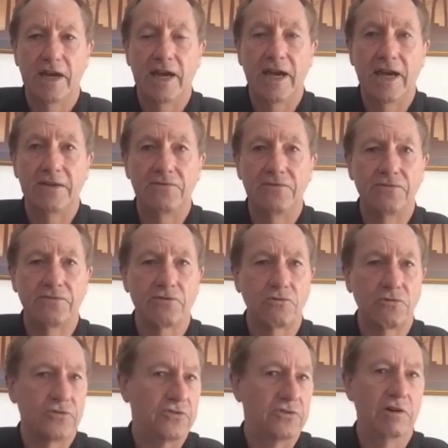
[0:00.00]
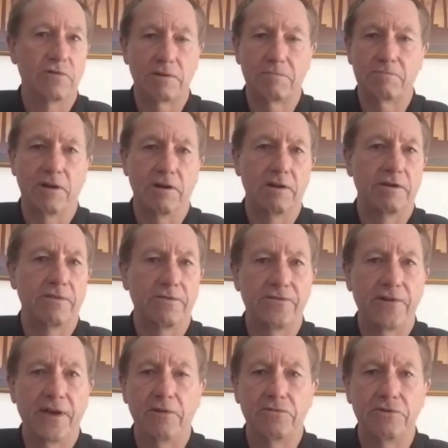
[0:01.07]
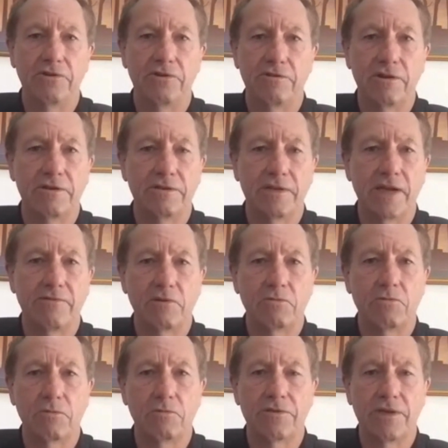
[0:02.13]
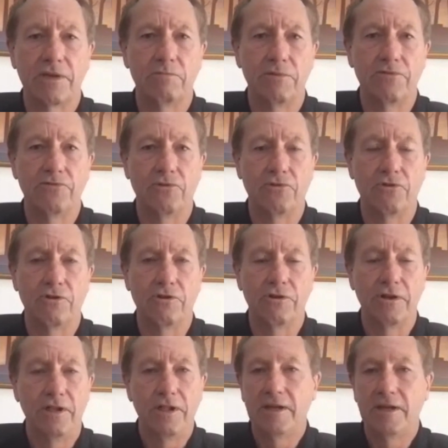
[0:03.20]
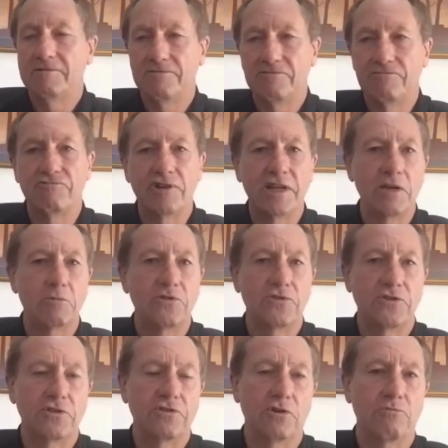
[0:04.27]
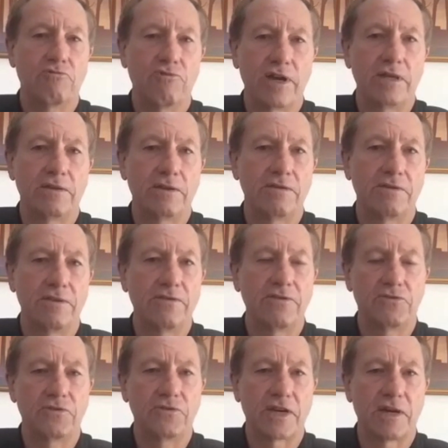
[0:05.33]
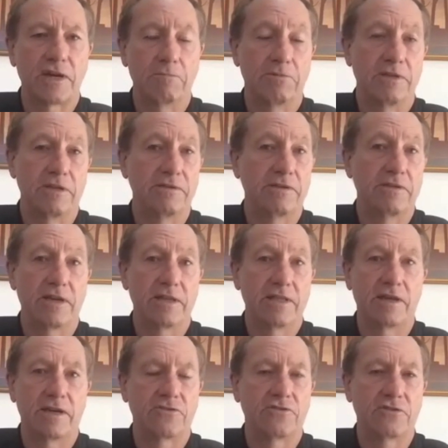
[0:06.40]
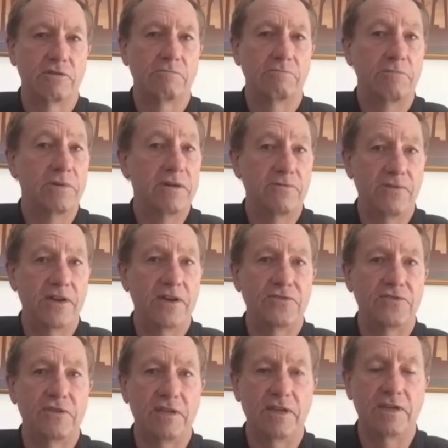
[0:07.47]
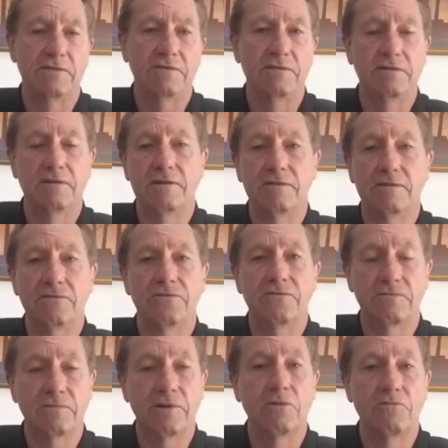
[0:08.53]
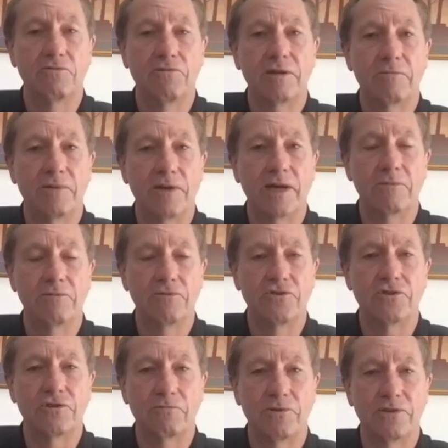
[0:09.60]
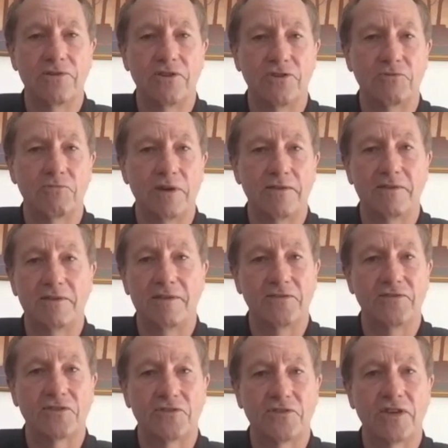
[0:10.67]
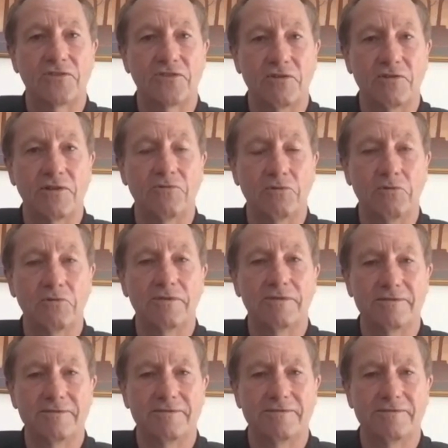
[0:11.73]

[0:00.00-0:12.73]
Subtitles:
and of course, knowing Bala, the founder, and having worked with him before, really it was a no-brainer that this was a company that I'd like to be invested in and hopefully be able to participate in its success going forward.